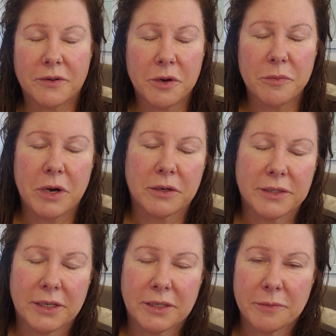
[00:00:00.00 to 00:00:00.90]
very
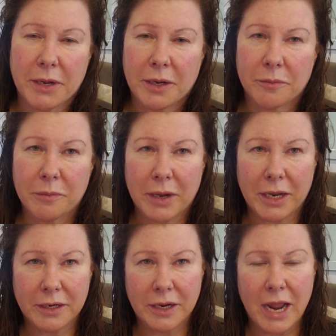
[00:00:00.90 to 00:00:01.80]
embarrassing to me,
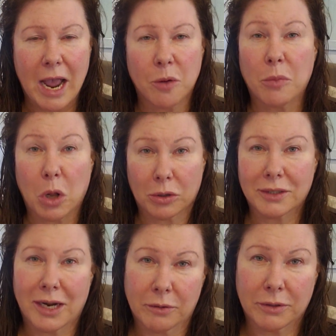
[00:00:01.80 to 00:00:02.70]
but how bald
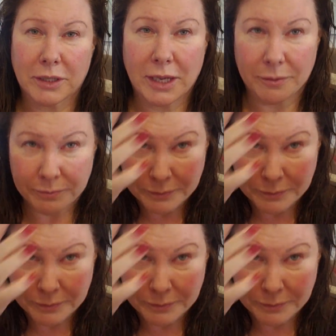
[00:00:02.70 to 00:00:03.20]
I really am.